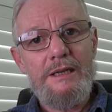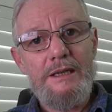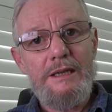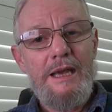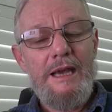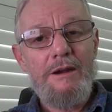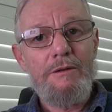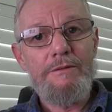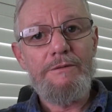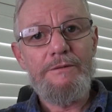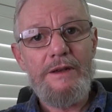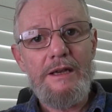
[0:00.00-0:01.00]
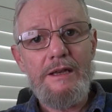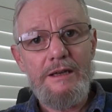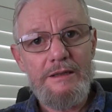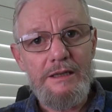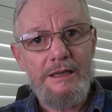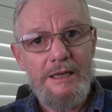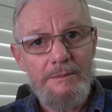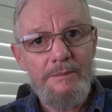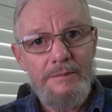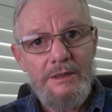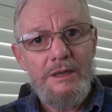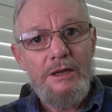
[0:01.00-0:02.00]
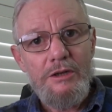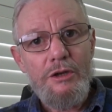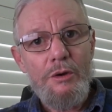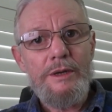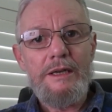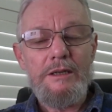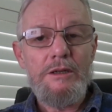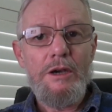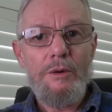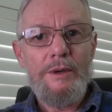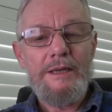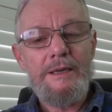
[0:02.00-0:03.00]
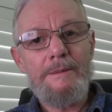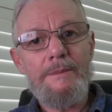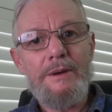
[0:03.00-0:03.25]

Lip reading: air of fear to keep going and going.